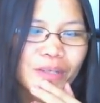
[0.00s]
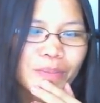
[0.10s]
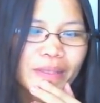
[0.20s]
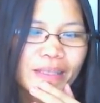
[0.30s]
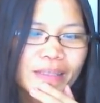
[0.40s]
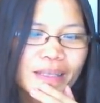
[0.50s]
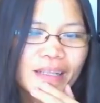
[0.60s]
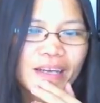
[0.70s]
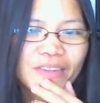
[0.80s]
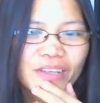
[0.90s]
but nothing
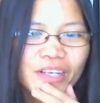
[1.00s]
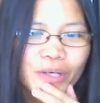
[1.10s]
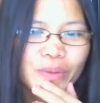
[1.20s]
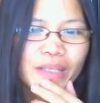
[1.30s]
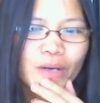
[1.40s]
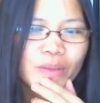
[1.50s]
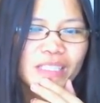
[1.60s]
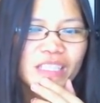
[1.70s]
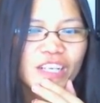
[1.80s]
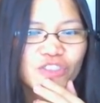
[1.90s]
like there when I was
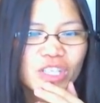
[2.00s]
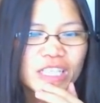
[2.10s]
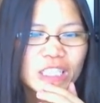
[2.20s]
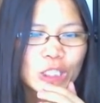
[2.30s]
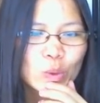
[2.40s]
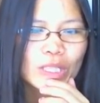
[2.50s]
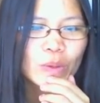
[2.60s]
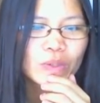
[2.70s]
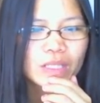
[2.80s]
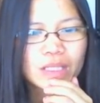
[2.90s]
in Angeles
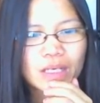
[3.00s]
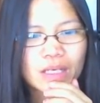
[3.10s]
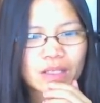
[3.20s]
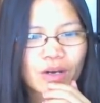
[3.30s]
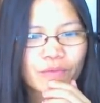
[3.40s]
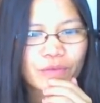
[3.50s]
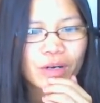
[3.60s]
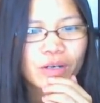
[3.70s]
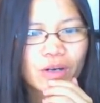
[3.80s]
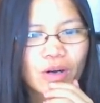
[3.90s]
2010. Hope you
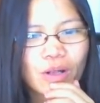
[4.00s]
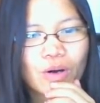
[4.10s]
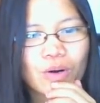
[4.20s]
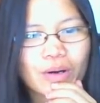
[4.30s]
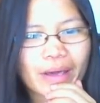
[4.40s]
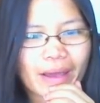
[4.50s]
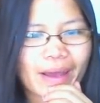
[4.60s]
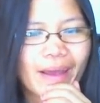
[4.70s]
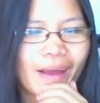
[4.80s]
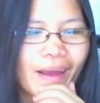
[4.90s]
are all
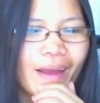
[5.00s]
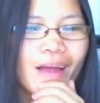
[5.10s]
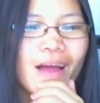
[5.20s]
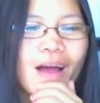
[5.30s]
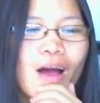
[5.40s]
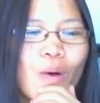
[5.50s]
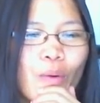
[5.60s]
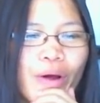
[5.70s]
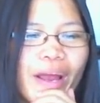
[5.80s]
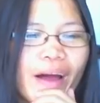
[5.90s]
okay.
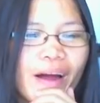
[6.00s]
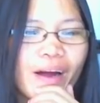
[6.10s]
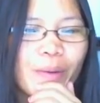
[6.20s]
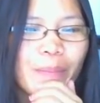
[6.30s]
We are